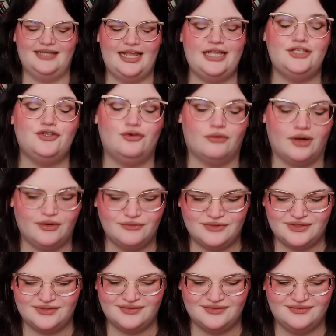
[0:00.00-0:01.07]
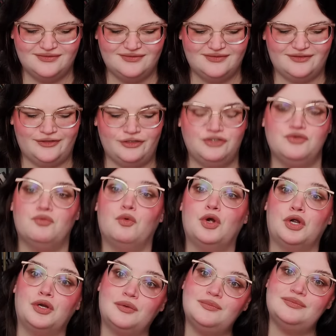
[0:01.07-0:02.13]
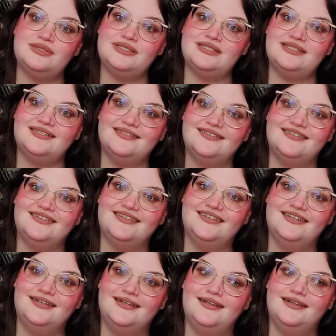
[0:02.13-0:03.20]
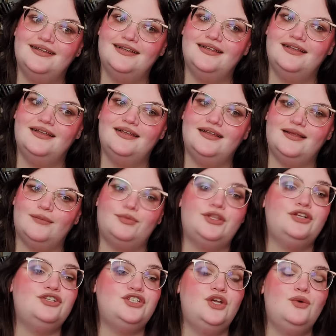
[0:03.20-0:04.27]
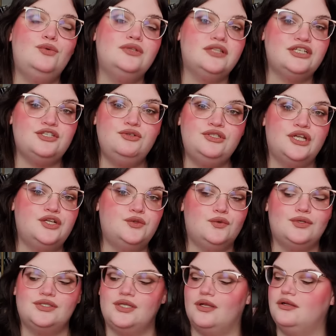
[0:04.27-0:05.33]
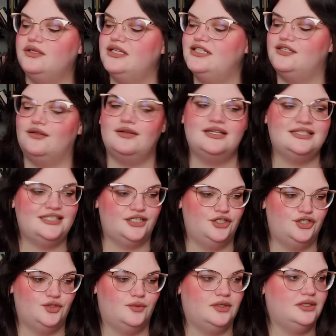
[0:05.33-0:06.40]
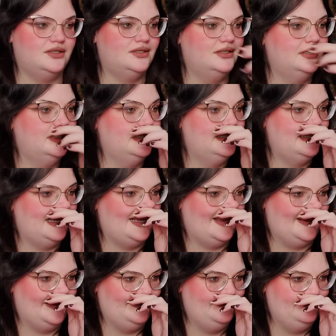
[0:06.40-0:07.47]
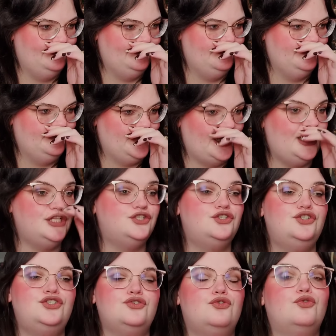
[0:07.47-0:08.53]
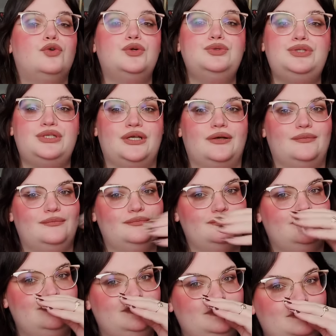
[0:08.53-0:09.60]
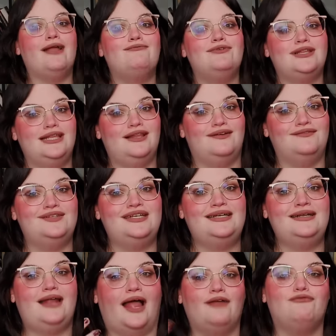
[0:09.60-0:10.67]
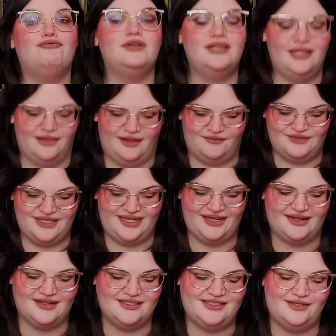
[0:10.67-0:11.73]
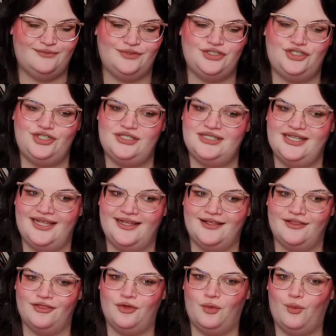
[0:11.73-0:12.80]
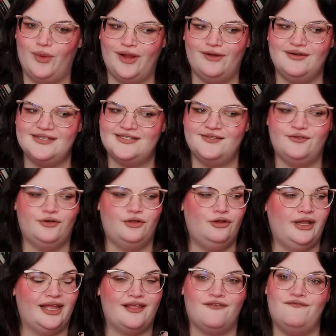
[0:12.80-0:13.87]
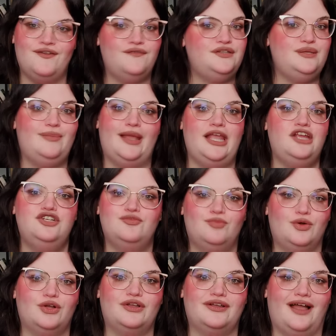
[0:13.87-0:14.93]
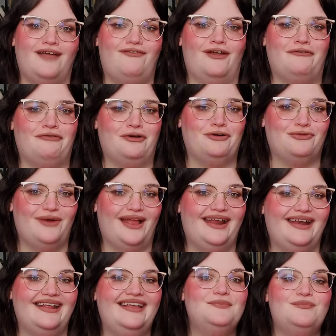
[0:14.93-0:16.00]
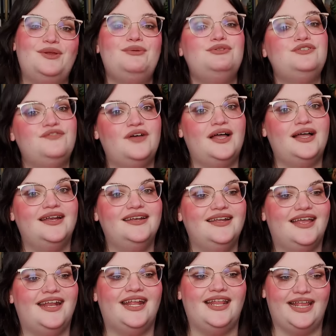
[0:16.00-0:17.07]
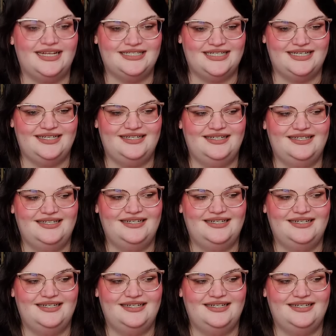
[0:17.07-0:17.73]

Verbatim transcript: It's gross. There's worms. But there's no sexual assault. It's all consensual. And it's just gruesome. I really loved it. I really loved it because it was just like the weirdest little like 50-page book I've ever read. But it was fun and I liked it.